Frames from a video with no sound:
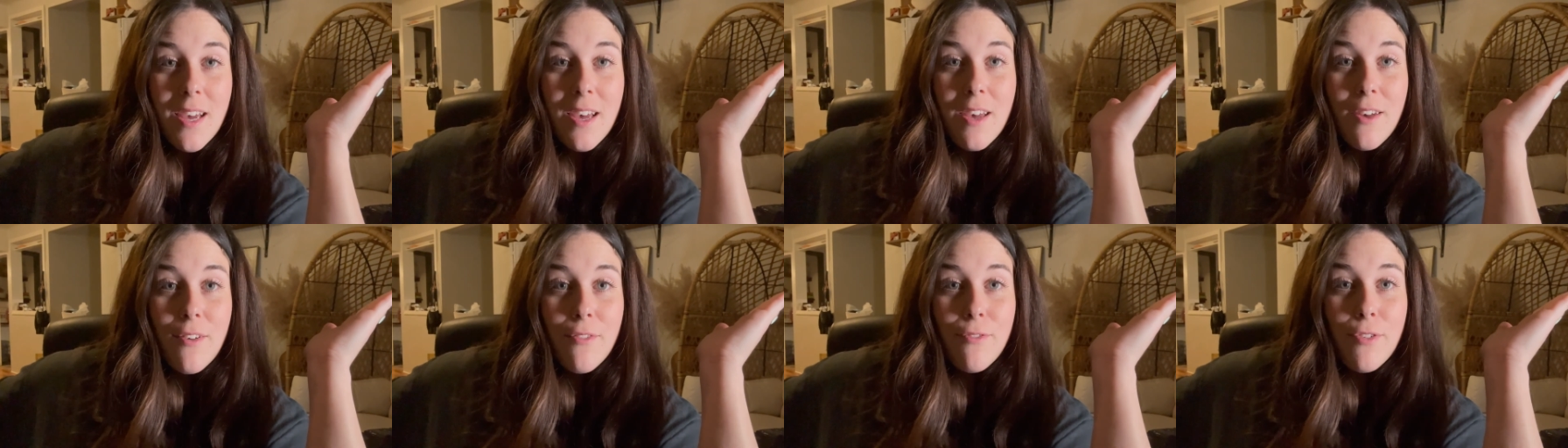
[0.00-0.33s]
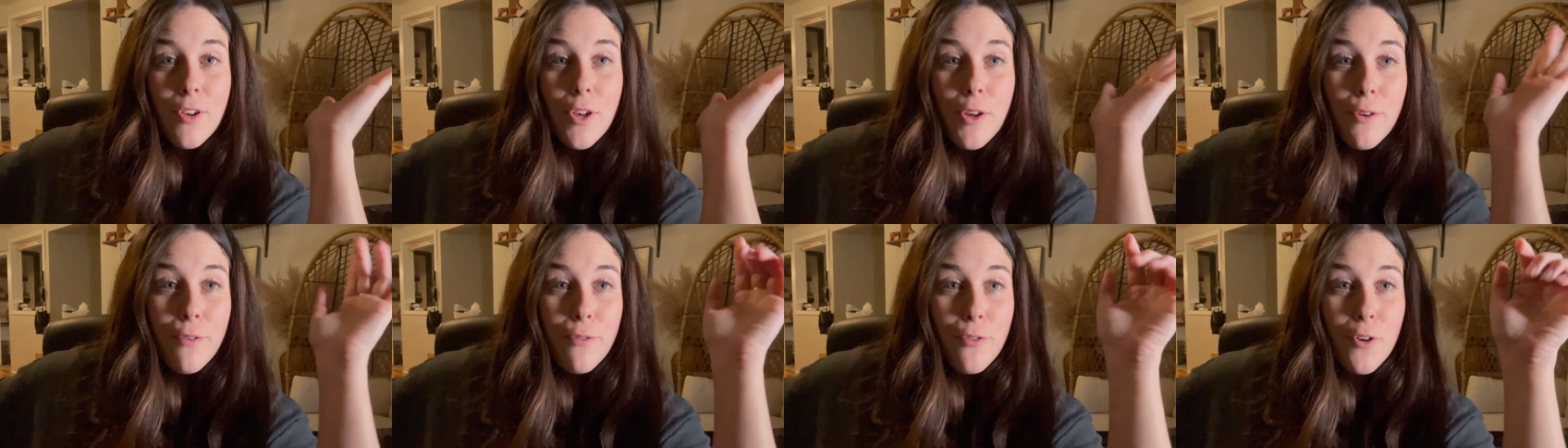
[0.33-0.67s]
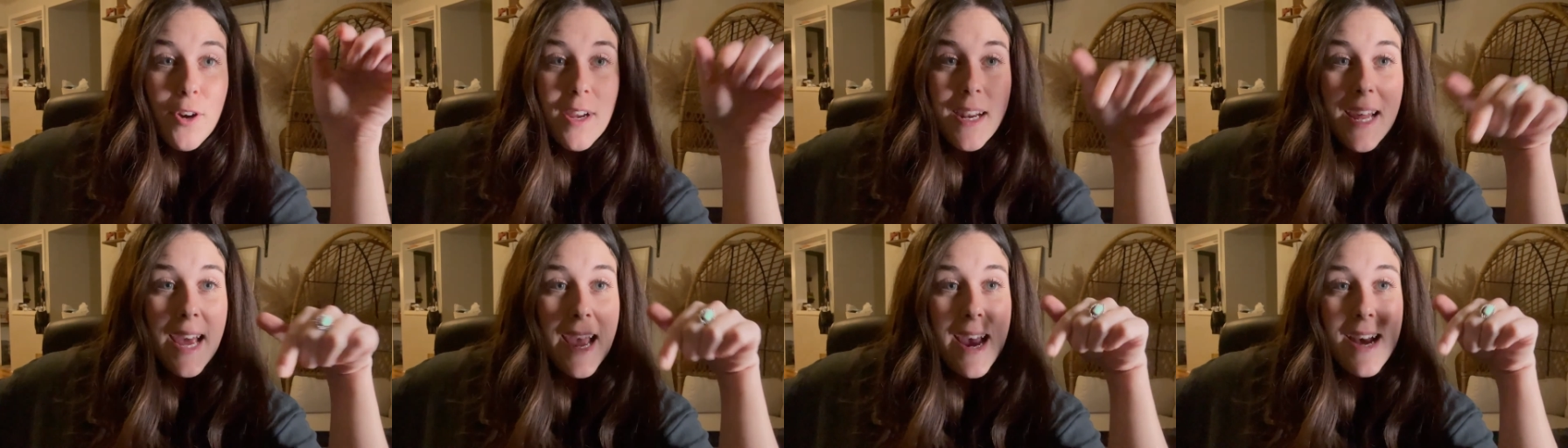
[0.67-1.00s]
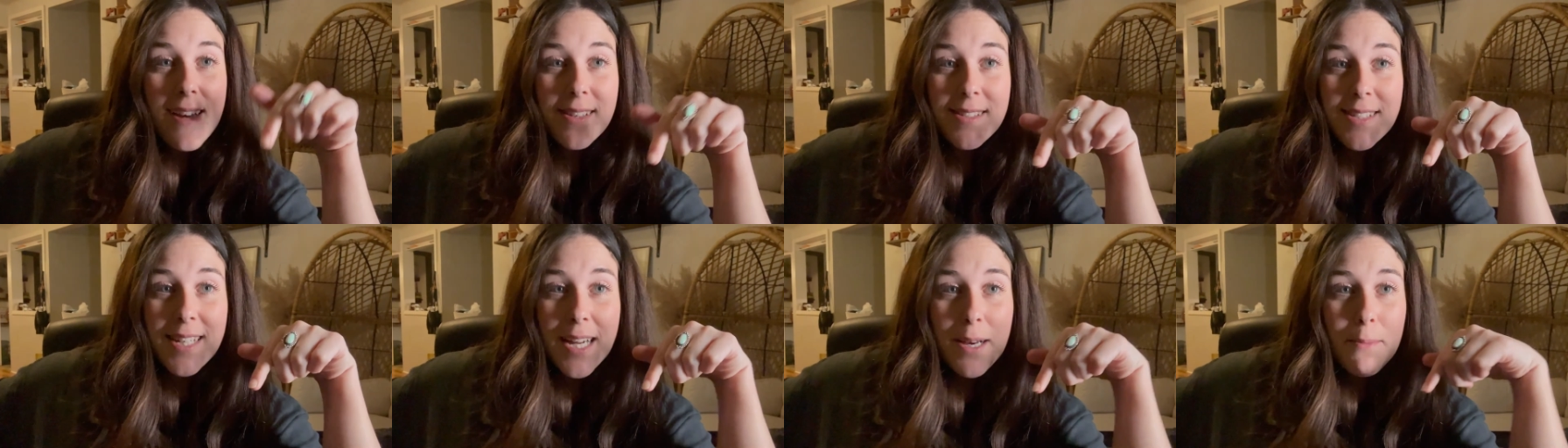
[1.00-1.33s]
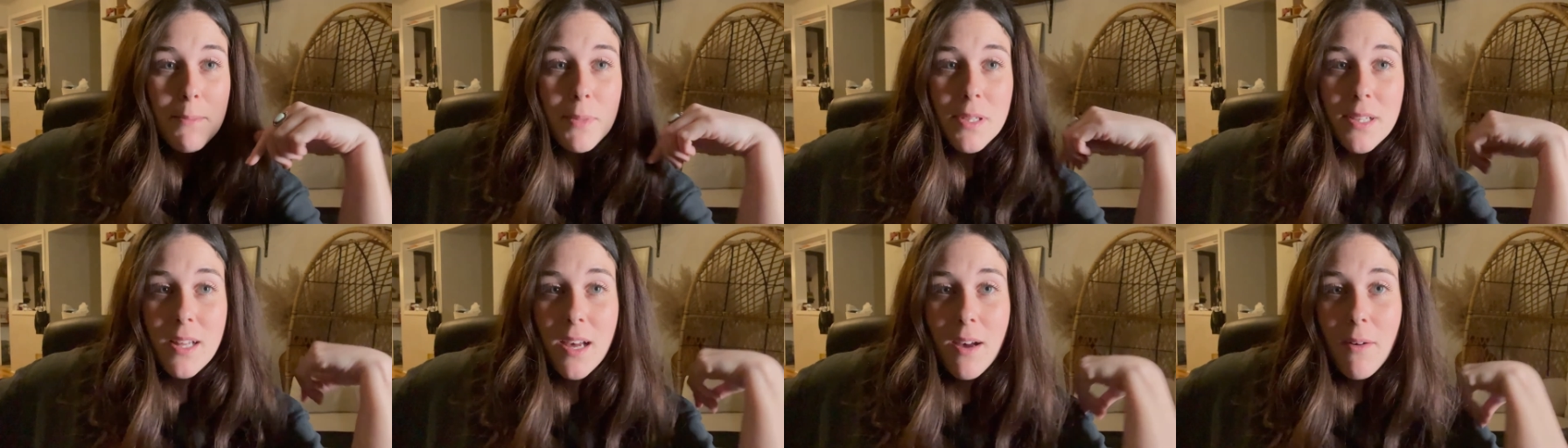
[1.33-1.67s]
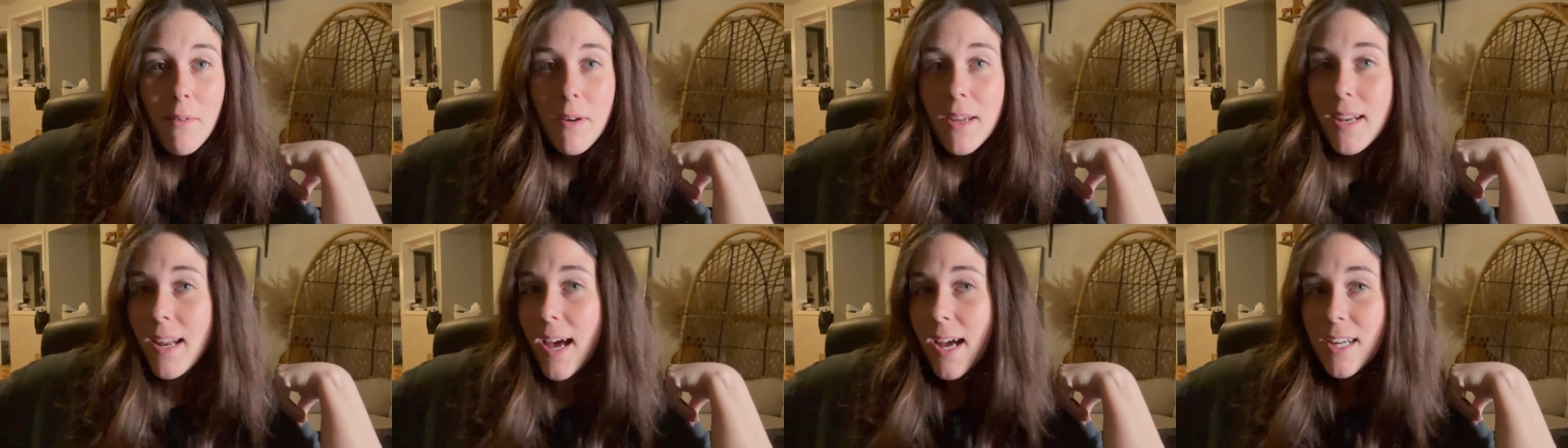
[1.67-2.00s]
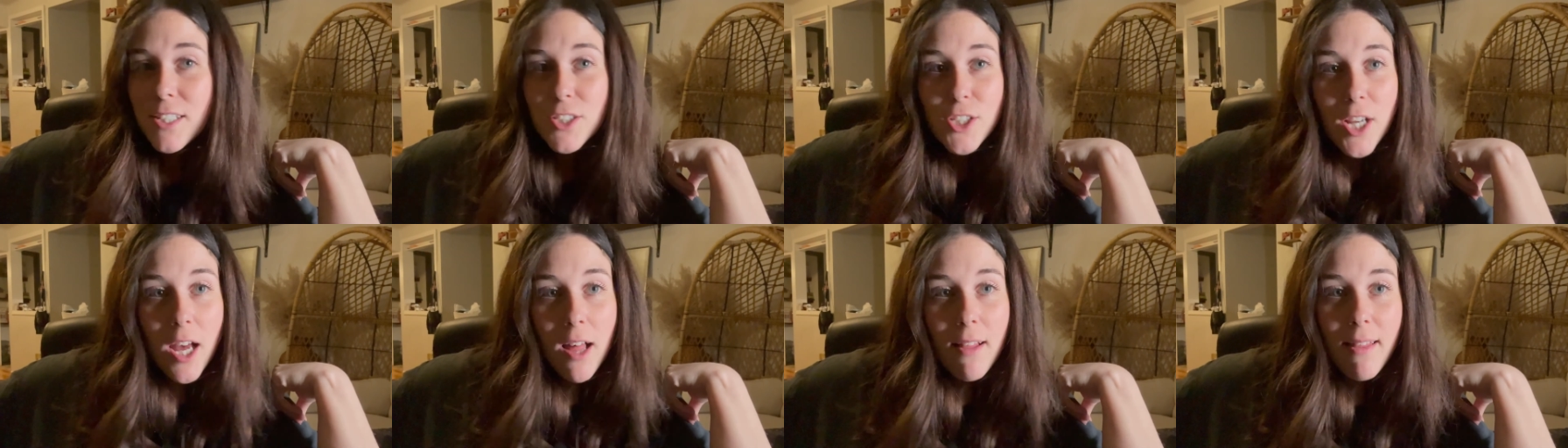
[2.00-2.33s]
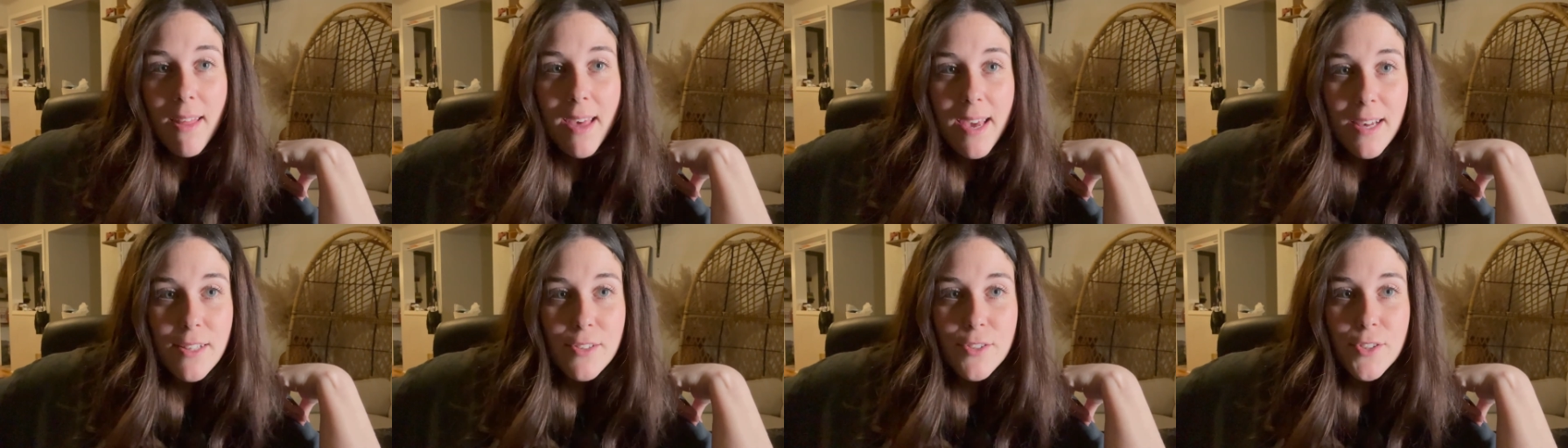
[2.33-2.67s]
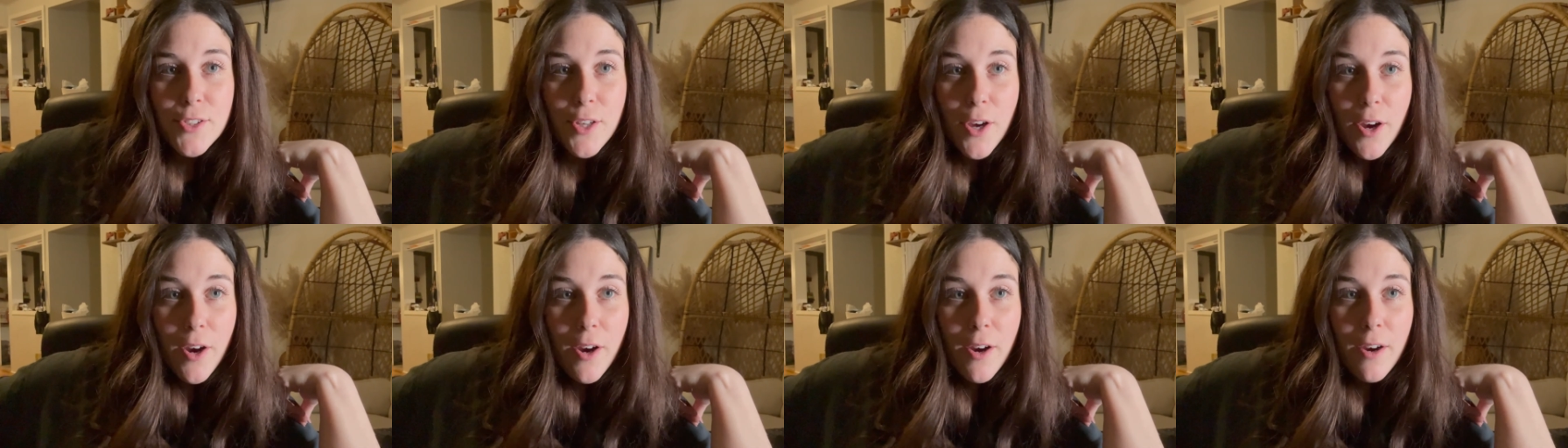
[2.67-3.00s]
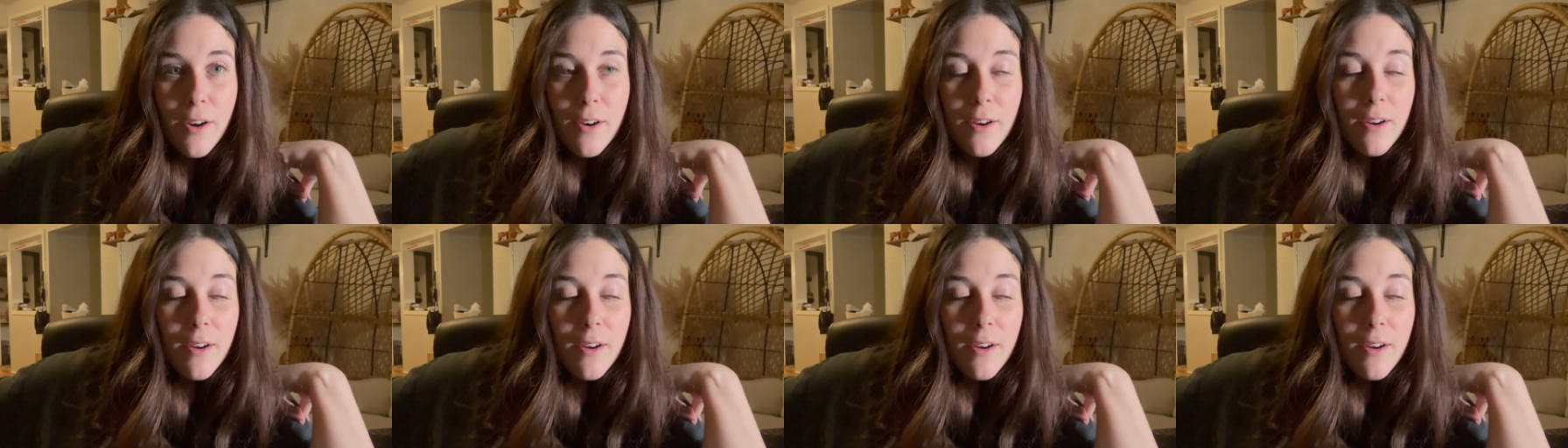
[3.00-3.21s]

feel free to ask down below and I shall answer.